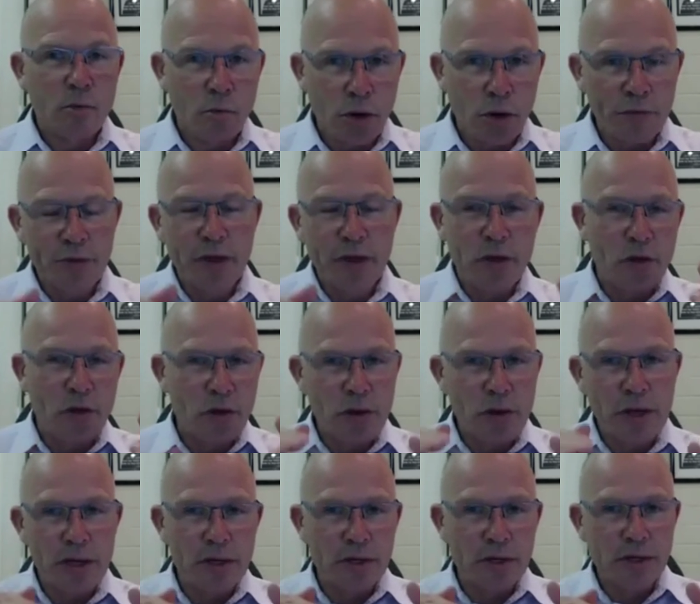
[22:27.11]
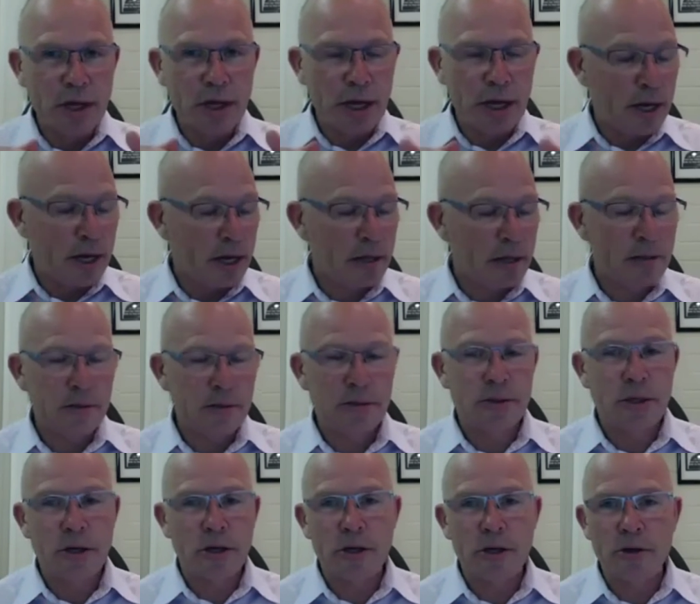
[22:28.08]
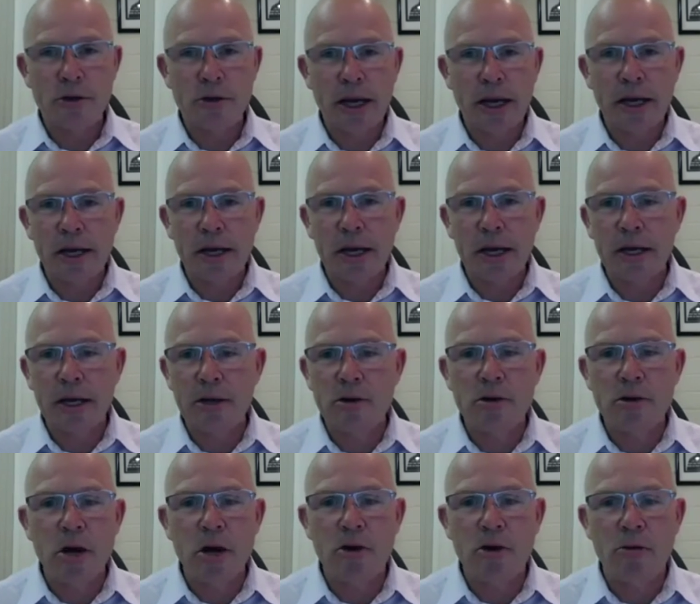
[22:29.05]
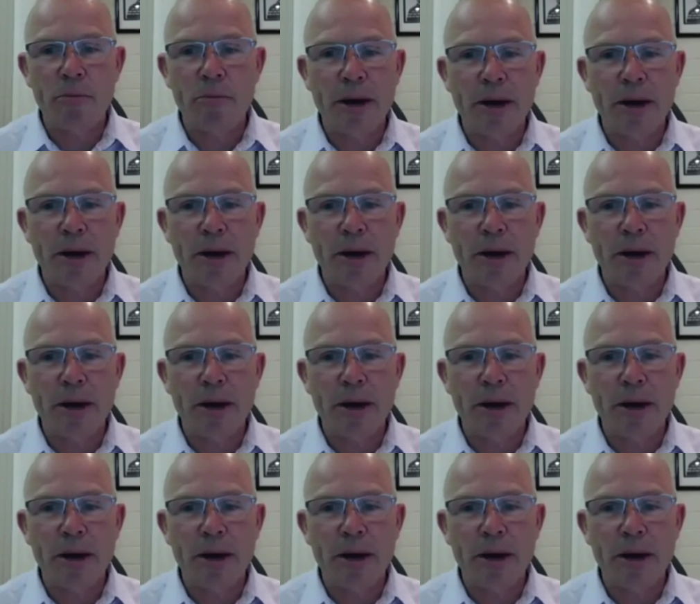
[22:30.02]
what the earnings are. So how do you go